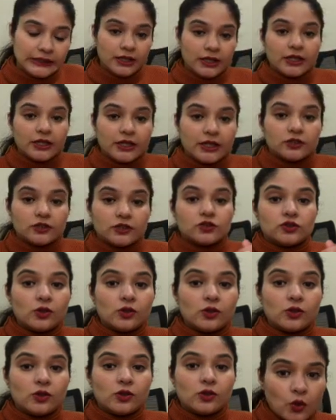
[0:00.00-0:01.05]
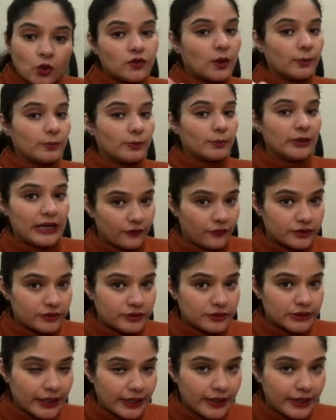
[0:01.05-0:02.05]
is closer from the left side.